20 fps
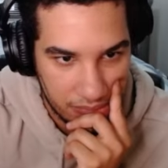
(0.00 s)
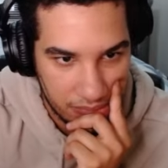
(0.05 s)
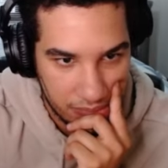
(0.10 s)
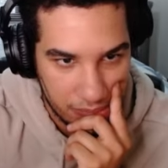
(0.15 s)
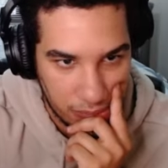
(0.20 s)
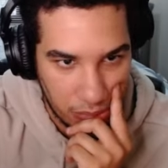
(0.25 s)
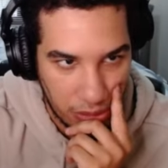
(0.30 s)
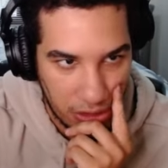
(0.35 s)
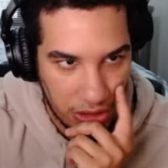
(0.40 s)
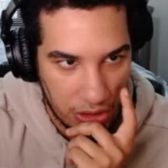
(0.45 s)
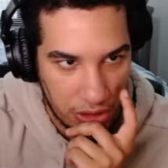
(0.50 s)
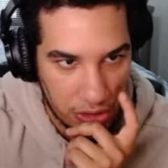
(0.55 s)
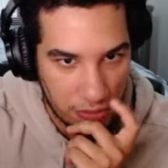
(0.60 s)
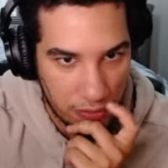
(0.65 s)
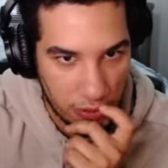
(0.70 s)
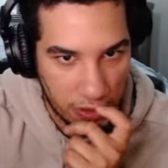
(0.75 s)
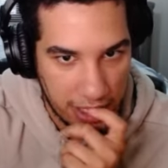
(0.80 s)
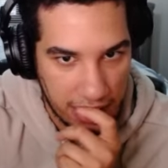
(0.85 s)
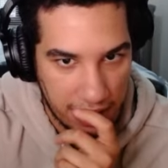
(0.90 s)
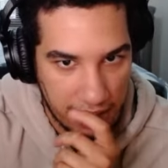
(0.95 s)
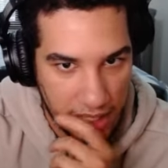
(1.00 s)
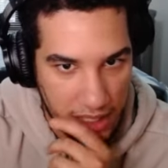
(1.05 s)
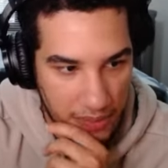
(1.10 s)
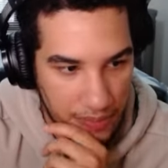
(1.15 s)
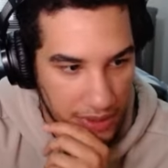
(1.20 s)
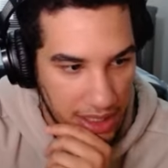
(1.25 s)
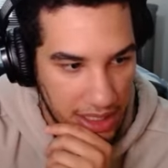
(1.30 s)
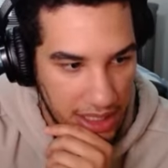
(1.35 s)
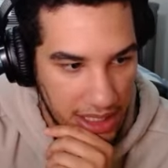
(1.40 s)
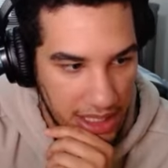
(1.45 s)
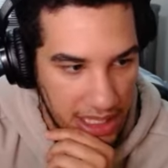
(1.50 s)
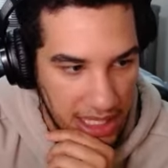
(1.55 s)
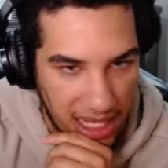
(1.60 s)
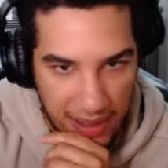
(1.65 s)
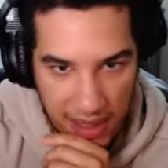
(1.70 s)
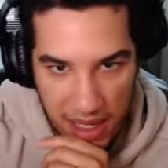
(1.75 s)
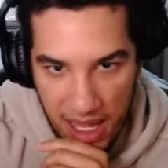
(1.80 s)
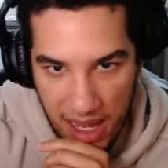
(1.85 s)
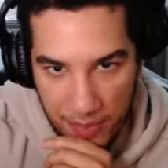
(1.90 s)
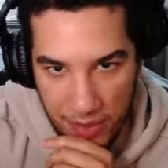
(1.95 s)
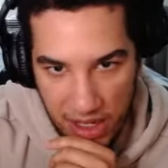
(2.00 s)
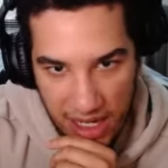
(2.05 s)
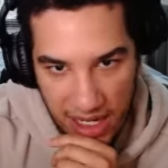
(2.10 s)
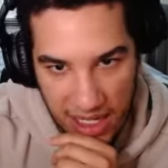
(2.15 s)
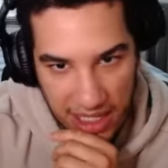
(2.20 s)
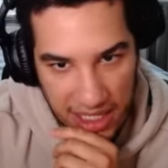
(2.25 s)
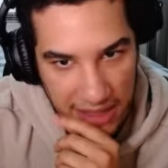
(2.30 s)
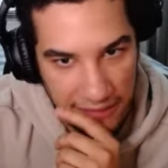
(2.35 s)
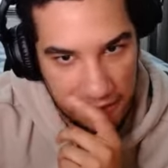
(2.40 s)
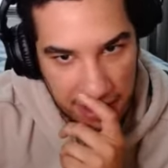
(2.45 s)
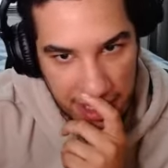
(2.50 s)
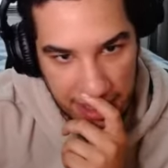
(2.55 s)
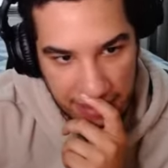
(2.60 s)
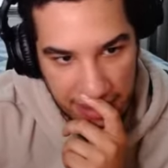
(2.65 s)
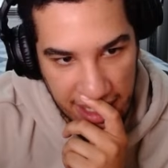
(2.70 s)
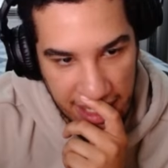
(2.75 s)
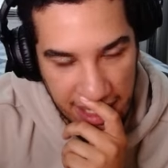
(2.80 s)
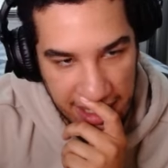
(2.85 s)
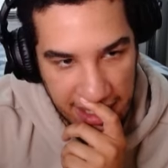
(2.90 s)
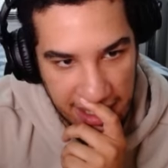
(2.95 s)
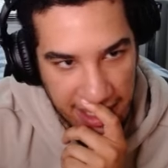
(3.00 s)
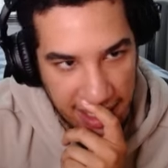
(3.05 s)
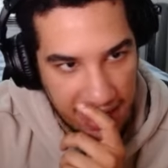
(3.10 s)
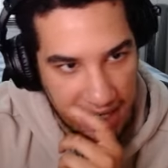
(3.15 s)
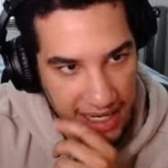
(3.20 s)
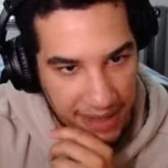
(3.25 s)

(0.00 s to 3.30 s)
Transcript: Opponent goes for Garp. I'm going to leave them that there.